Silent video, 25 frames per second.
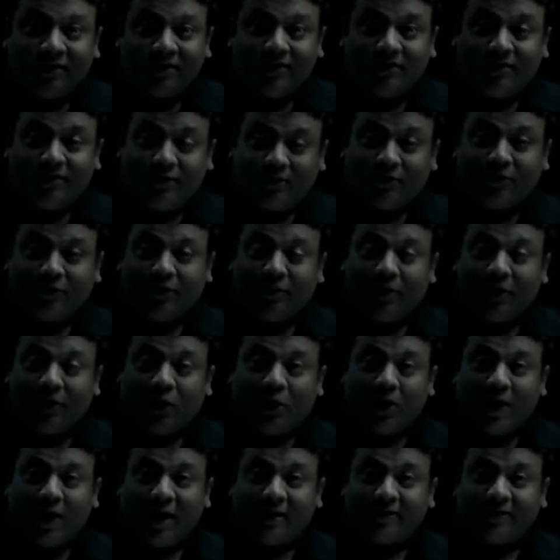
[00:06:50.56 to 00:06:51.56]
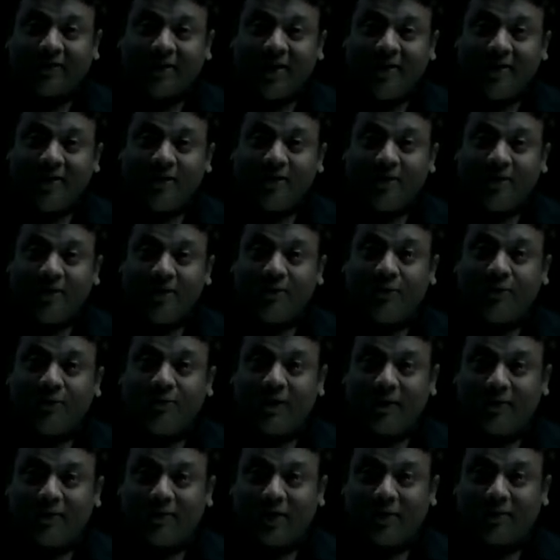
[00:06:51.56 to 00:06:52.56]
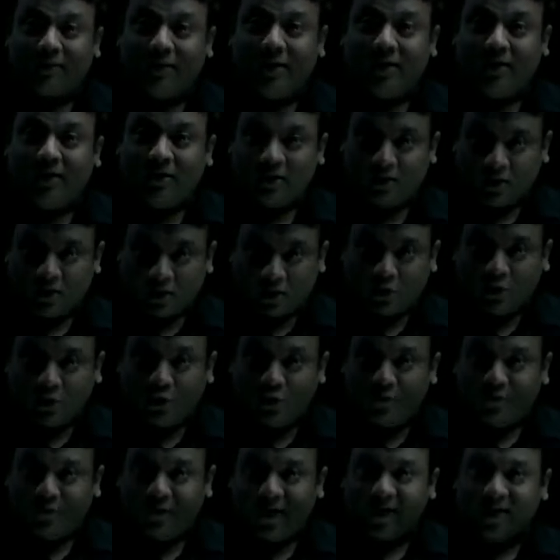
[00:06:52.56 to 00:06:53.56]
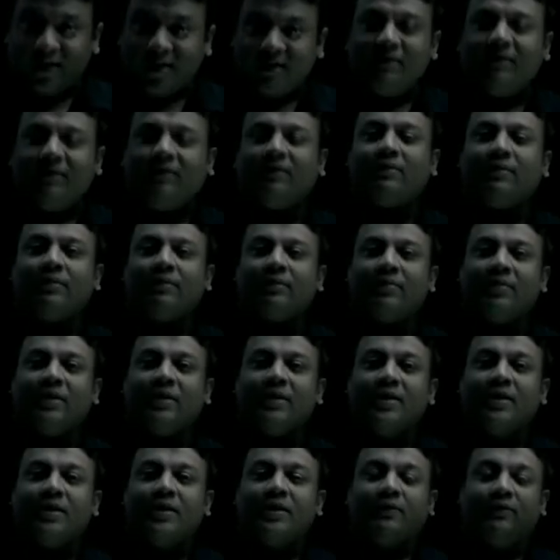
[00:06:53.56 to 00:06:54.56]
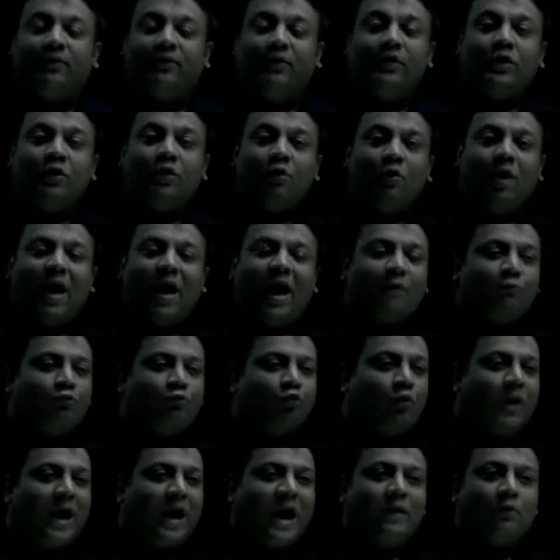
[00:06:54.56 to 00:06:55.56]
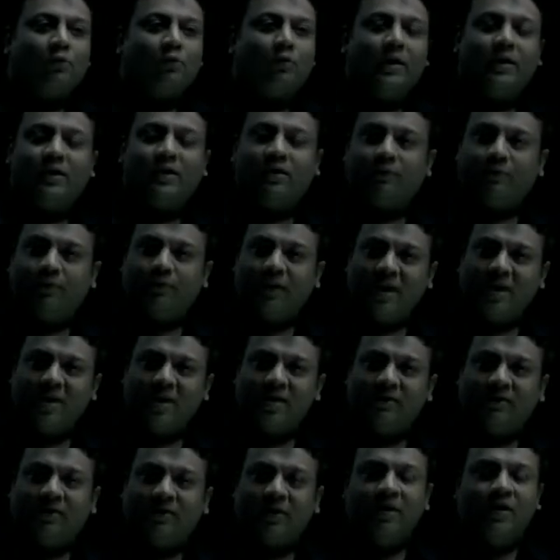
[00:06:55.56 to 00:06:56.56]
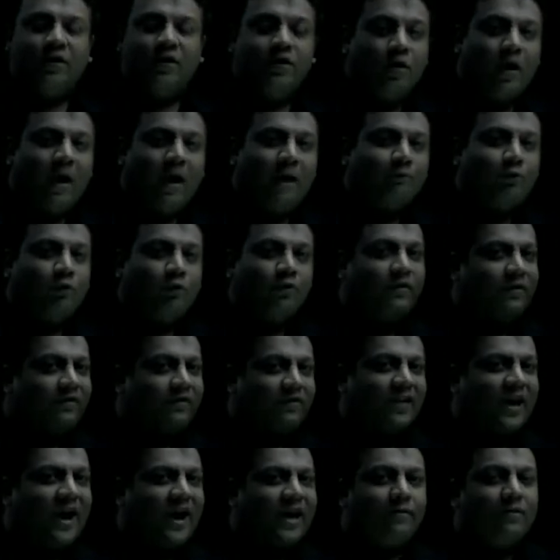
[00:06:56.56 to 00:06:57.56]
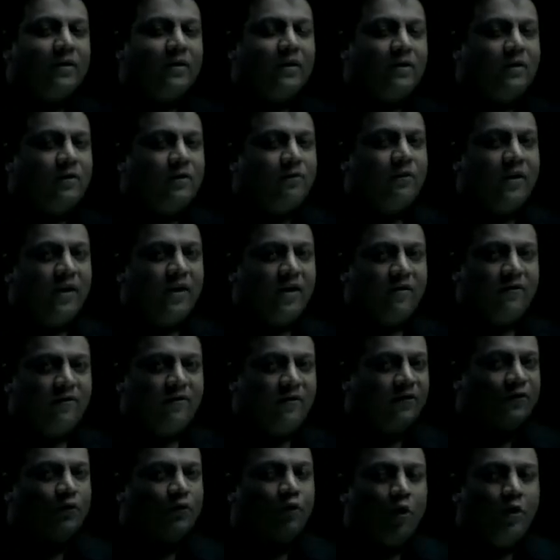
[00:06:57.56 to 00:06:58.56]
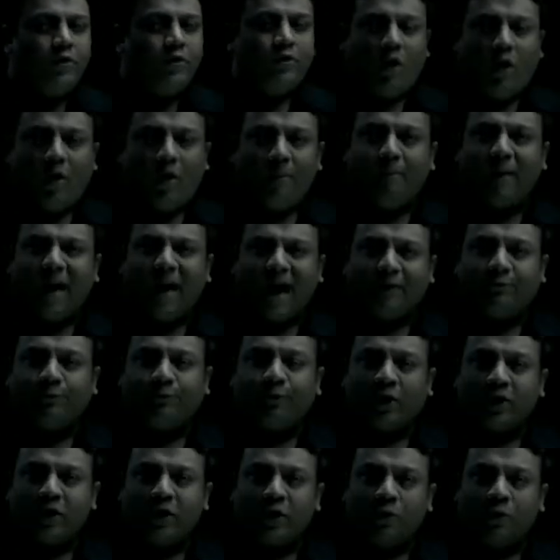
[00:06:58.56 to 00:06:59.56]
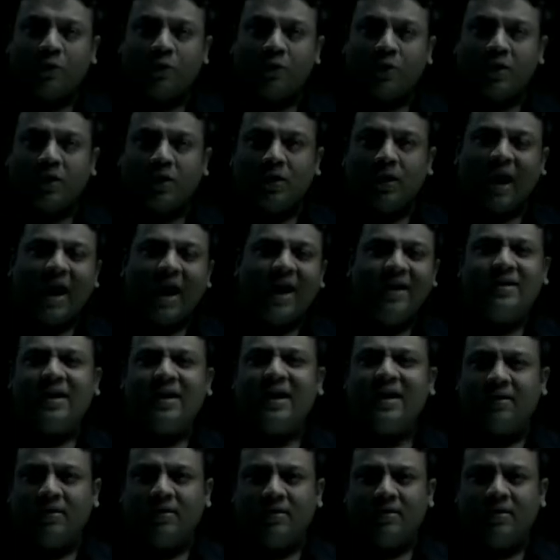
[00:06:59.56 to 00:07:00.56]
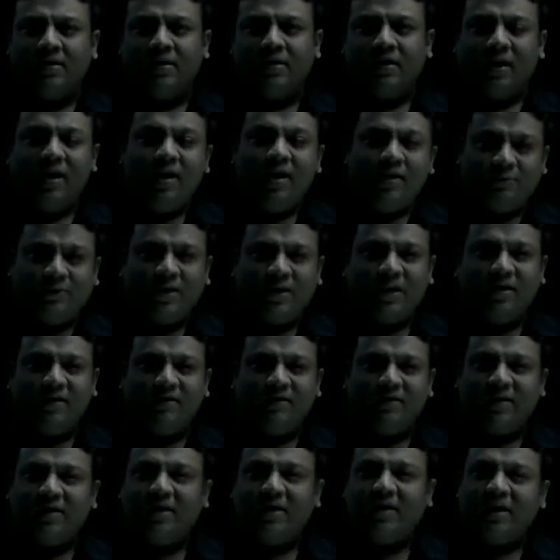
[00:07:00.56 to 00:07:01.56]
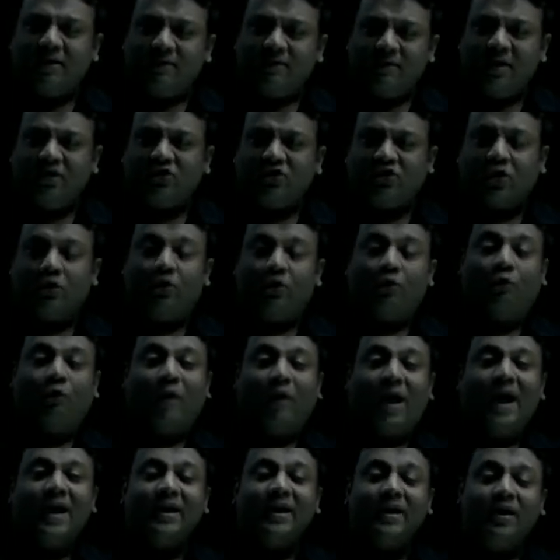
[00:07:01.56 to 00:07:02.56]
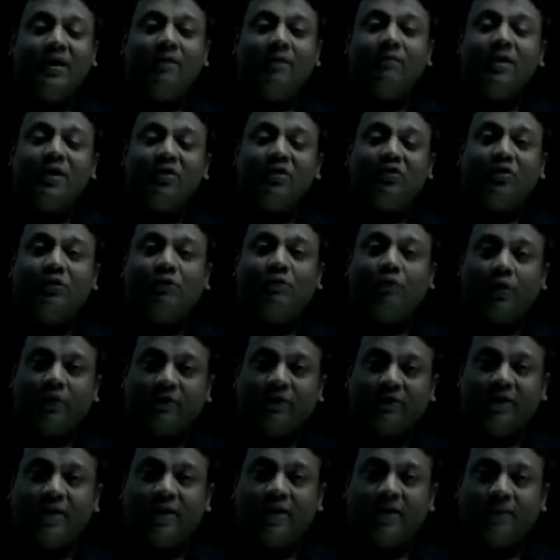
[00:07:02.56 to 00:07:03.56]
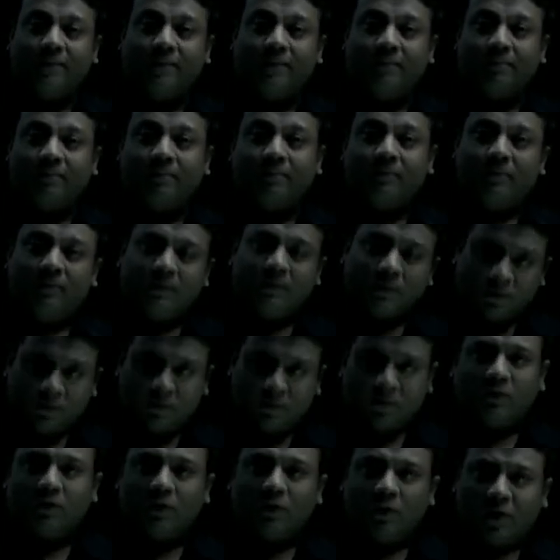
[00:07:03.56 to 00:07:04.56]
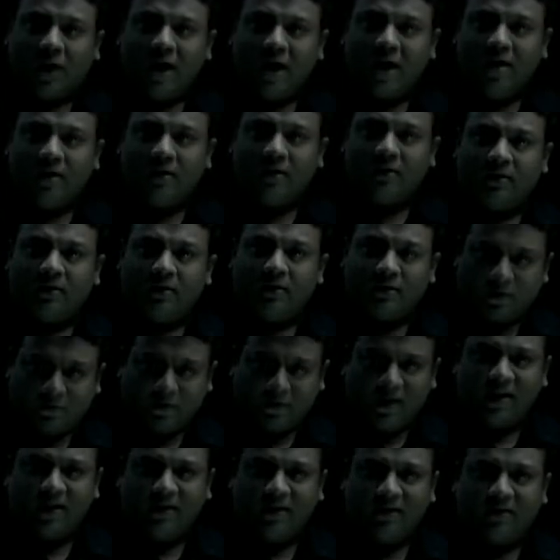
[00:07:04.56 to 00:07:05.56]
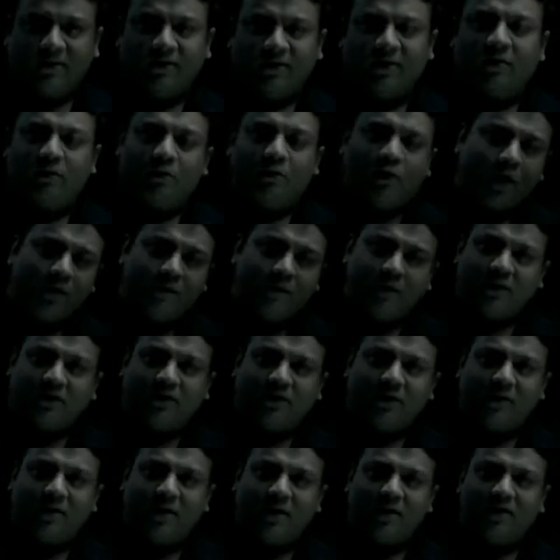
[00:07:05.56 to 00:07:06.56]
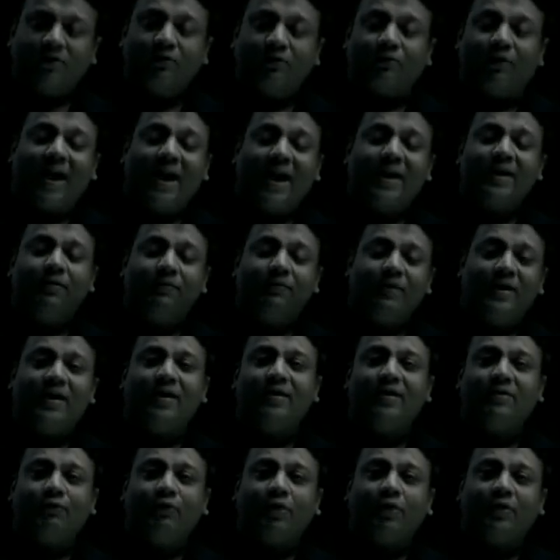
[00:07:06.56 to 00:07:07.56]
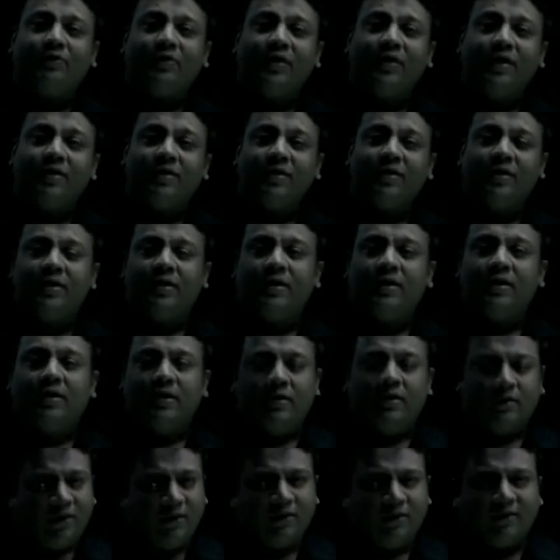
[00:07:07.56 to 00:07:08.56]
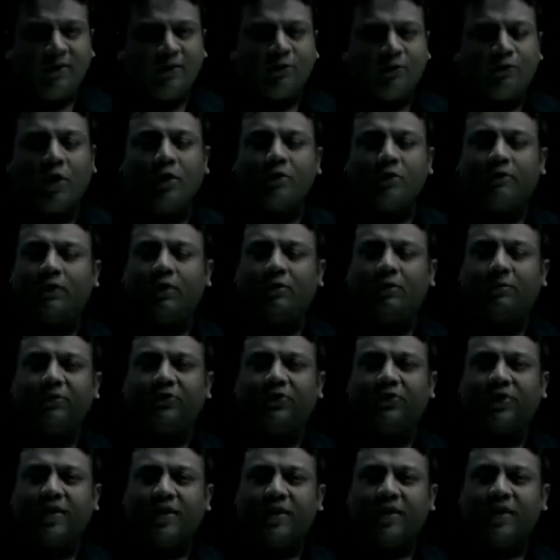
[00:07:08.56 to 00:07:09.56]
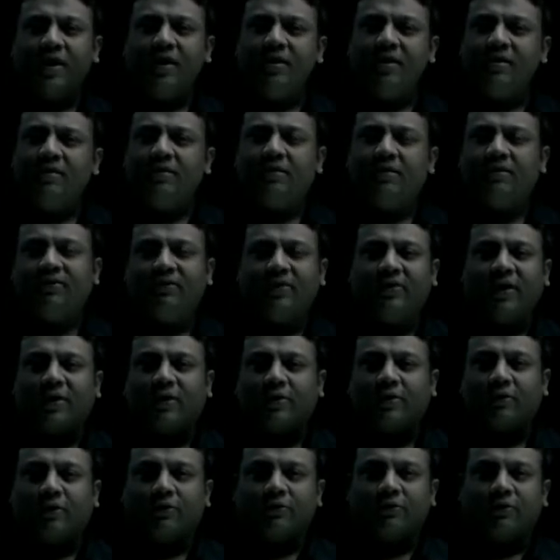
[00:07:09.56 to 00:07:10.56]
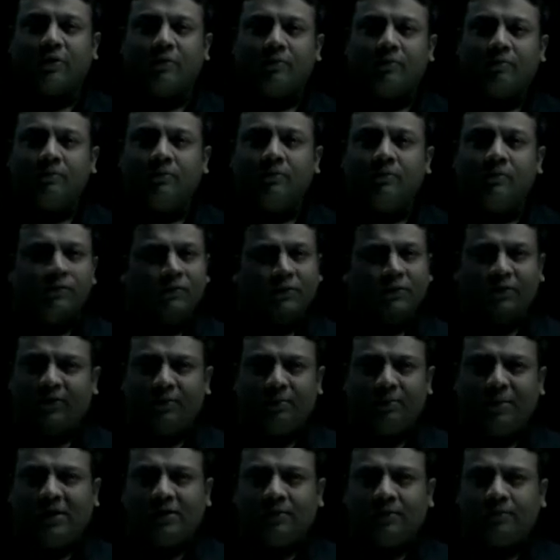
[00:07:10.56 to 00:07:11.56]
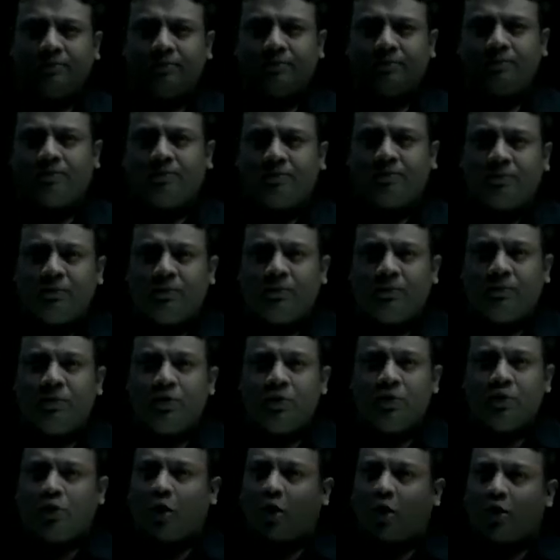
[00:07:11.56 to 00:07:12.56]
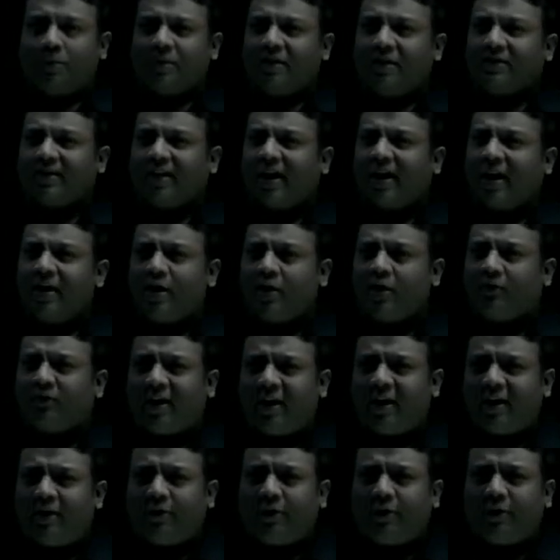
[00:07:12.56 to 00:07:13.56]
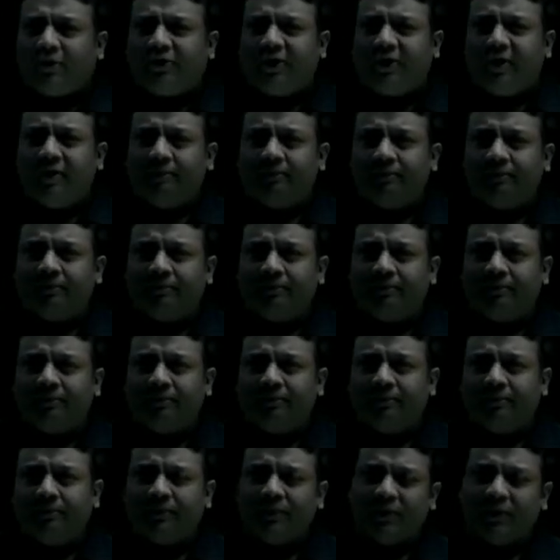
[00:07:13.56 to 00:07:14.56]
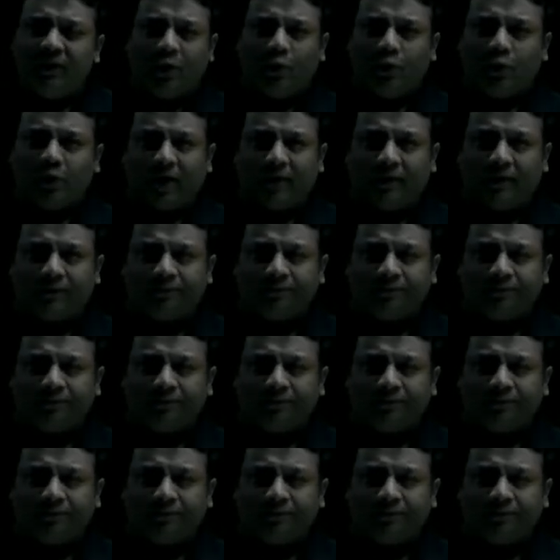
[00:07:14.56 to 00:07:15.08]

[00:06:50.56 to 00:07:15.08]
This will be called as a favorable, a good variance. So you have to calculate the variance. You have to decide whether the variance is good or bad for you. And then if there is any deviation, why the deviation was there. Okay, the variance, whatever is the variance, why the variance was there. This is what we'll be studying in standard costing. Simple. Got the basic idea of standard costing? Okay.